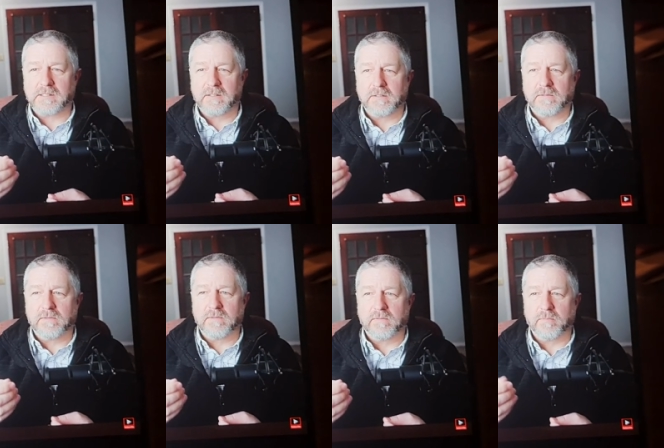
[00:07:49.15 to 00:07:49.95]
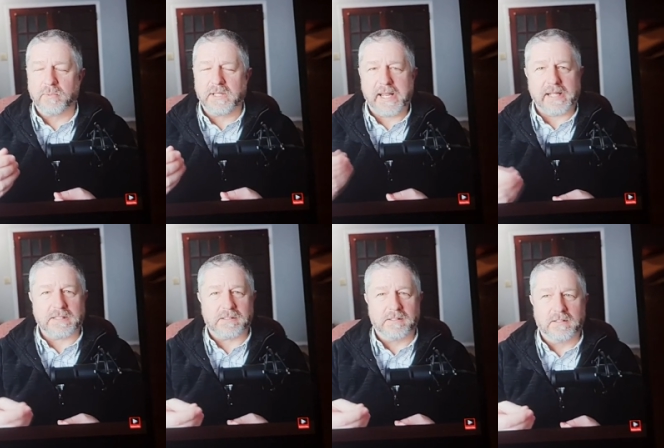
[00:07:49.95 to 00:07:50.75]

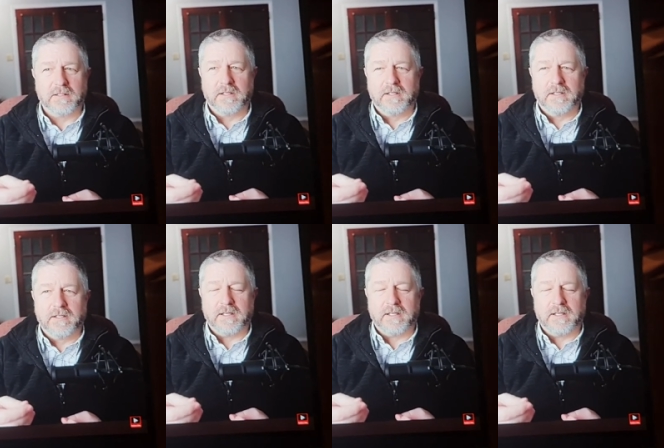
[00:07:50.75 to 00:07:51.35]
plants